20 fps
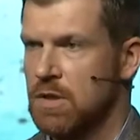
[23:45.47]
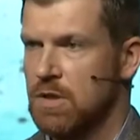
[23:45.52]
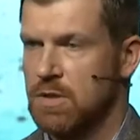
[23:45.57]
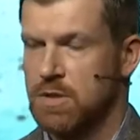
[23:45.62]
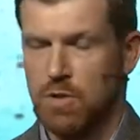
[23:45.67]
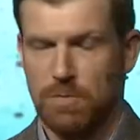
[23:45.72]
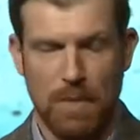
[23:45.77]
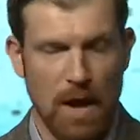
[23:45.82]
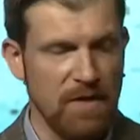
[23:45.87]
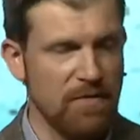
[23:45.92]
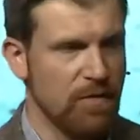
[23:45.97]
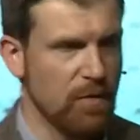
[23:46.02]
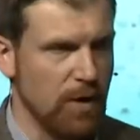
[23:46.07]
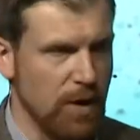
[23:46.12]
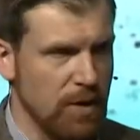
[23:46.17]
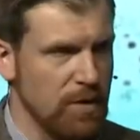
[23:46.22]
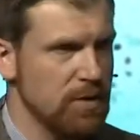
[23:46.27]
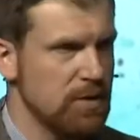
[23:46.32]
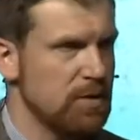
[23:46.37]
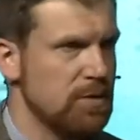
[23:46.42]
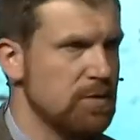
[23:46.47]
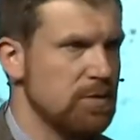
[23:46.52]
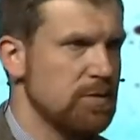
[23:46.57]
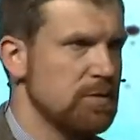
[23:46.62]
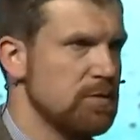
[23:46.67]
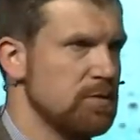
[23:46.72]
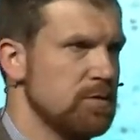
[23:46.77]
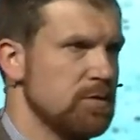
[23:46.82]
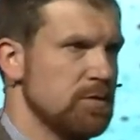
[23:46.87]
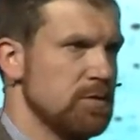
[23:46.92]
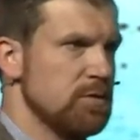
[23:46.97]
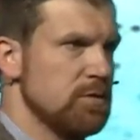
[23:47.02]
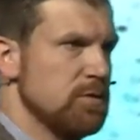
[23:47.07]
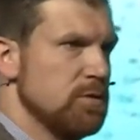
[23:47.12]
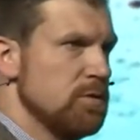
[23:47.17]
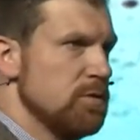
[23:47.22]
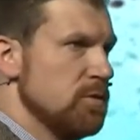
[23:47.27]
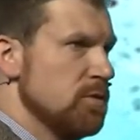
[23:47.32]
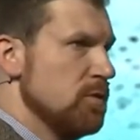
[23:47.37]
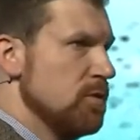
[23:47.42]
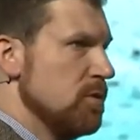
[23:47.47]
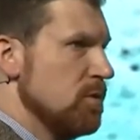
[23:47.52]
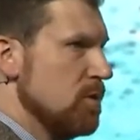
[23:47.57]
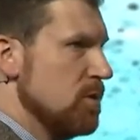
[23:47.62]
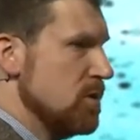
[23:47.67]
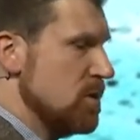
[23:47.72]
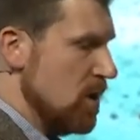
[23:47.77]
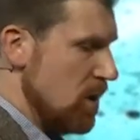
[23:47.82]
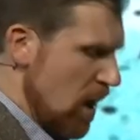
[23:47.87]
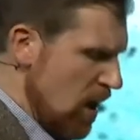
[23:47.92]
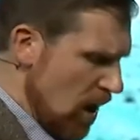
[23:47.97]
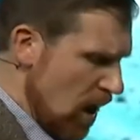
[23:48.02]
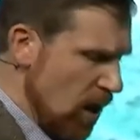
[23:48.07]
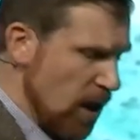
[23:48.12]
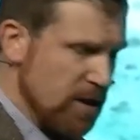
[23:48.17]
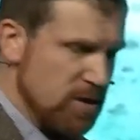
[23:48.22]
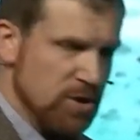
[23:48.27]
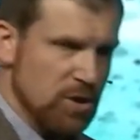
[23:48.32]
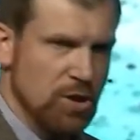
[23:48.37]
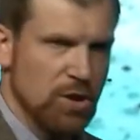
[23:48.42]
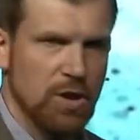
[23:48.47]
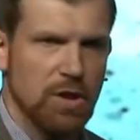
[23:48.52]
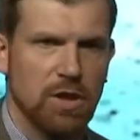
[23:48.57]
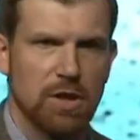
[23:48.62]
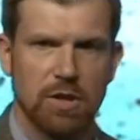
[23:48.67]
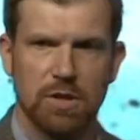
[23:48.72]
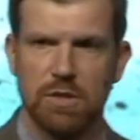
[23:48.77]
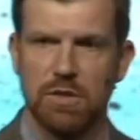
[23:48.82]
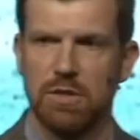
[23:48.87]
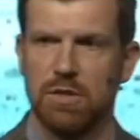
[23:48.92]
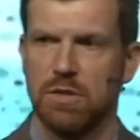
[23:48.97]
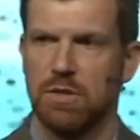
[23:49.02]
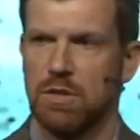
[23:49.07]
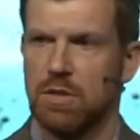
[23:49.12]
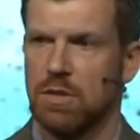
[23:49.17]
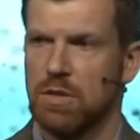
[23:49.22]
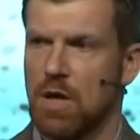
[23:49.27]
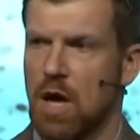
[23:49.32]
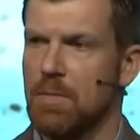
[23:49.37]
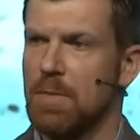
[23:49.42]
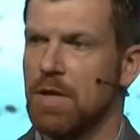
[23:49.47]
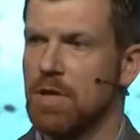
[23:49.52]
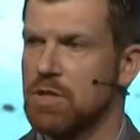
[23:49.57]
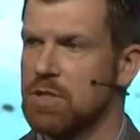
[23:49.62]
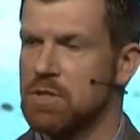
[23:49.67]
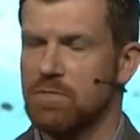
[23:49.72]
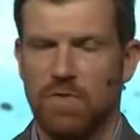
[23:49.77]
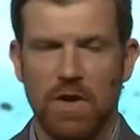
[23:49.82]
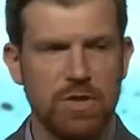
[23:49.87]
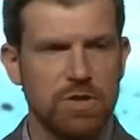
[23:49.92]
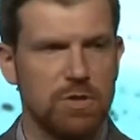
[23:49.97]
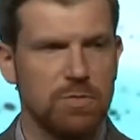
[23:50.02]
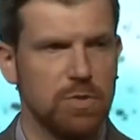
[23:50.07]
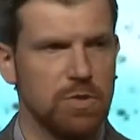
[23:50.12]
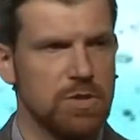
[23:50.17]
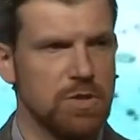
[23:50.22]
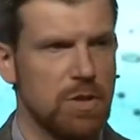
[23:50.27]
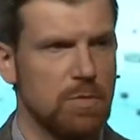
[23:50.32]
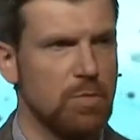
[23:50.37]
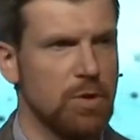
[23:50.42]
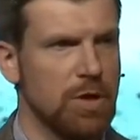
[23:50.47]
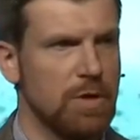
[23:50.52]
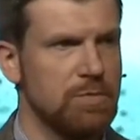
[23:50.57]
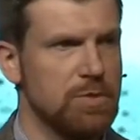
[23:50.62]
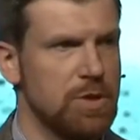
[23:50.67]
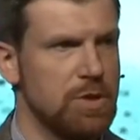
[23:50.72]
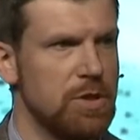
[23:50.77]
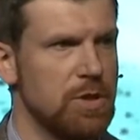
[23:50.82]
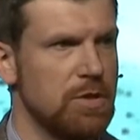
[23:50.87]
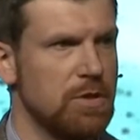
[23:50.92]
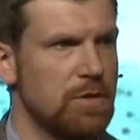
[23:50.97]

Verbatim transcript: So my friend said, Hey, I like to cook. I'll make you some vegetables and I'll bring them to you.